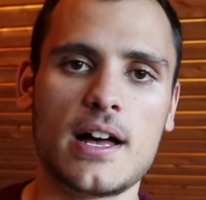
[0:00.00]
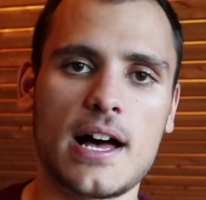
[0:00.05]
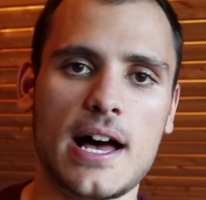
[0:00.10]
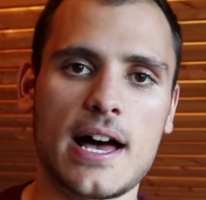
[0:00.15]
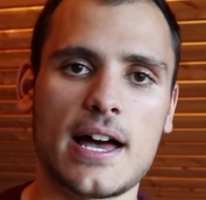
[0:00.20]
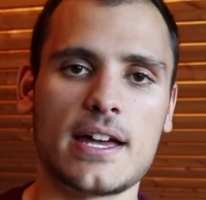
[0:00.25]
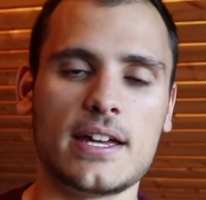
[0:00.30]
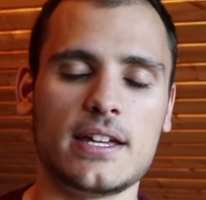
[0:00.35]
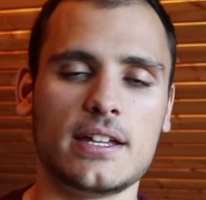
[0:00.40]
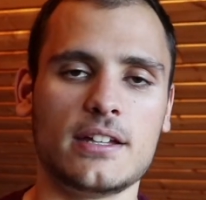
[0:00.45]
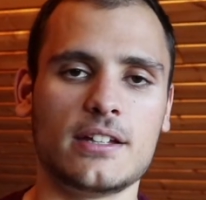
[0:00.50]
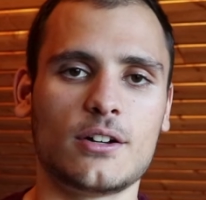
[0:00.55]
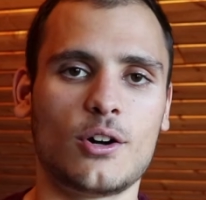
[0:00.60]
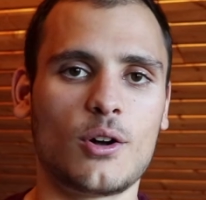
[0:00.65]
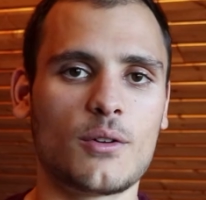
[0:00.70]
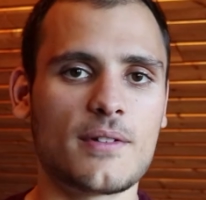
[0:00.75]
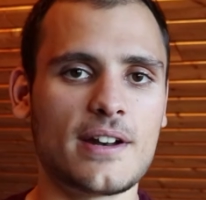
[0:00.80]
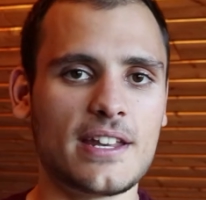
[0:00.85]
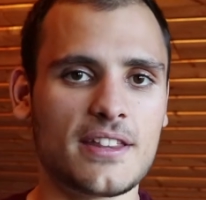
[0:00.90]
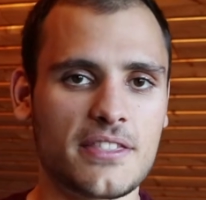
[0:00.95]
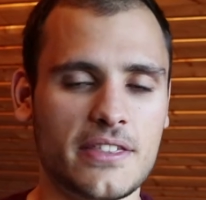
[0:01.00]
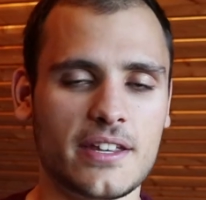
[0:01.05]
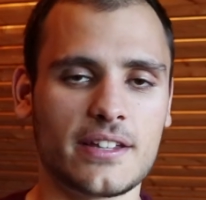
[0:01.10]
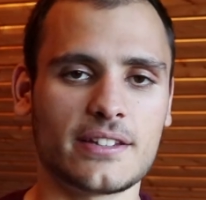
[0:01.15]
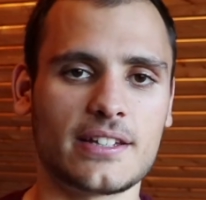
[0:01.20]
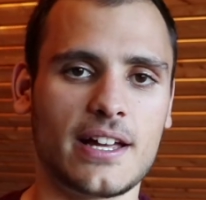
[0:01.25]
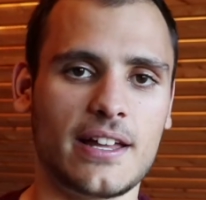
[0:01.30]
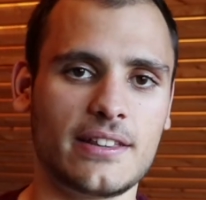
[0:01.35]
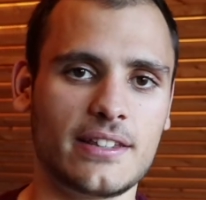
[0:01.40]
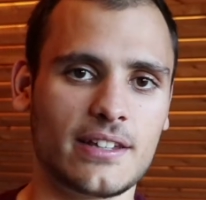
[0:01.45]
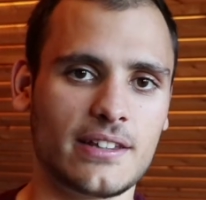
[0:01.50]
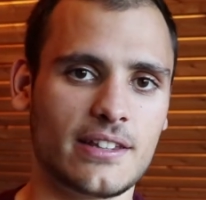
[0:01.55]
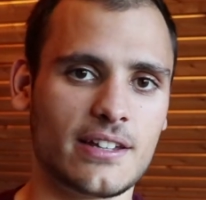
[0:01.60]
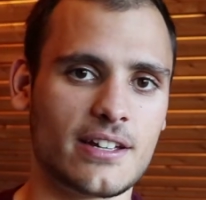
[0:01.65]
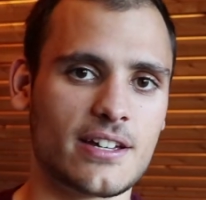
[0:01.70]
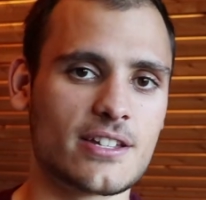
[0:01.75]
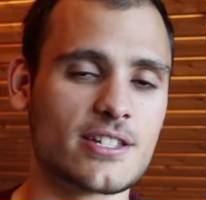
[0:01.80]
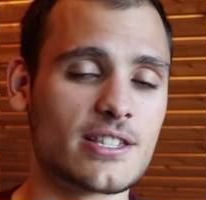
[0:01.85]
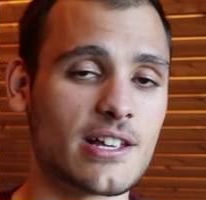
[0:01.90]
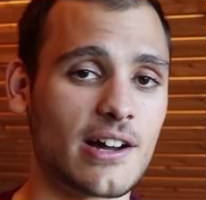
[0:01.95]
I already think that
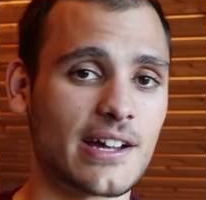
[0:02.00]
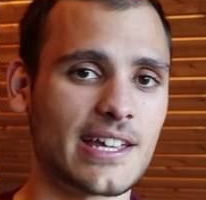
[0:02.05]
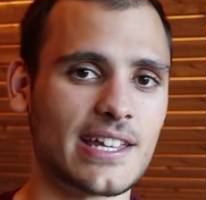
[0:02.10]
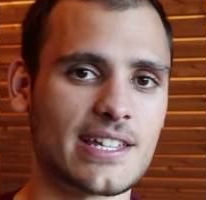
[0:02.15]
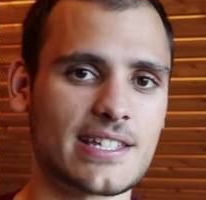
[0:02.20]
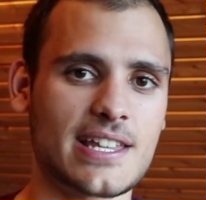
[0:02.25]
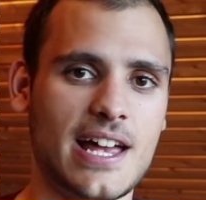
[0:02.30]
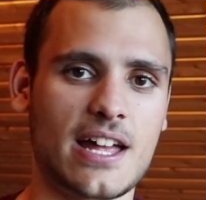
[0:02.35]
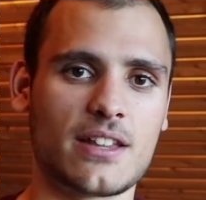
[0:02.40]
the stock is